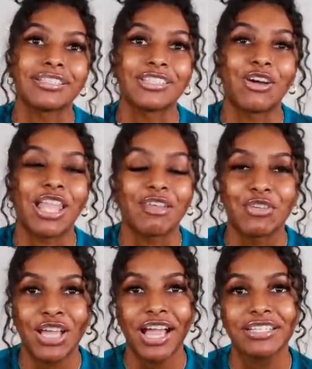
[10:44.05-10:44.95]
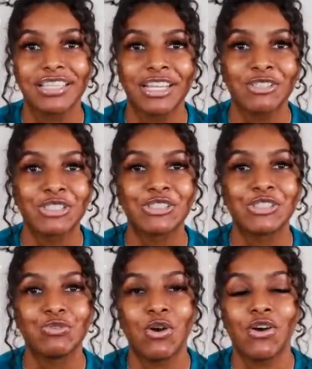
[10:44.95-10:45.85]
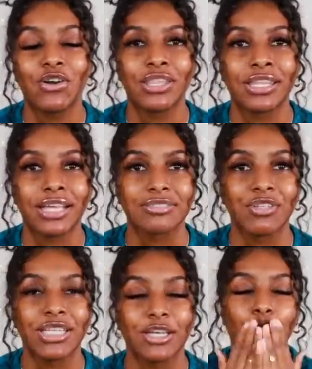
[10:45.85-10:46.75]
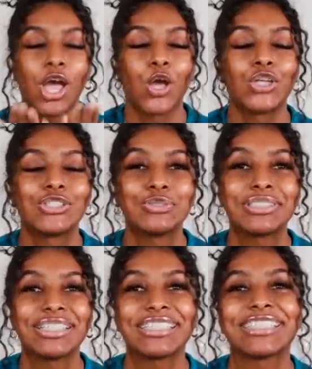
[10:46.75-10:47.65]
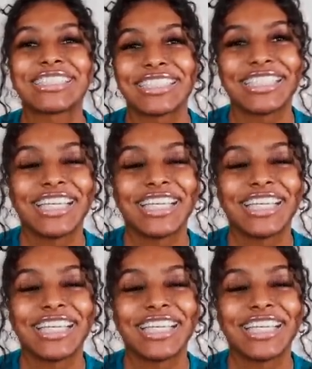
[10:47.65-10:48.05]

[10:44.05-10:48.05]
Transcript: So I love you guys, and I'll see you all in the next video. Deuces.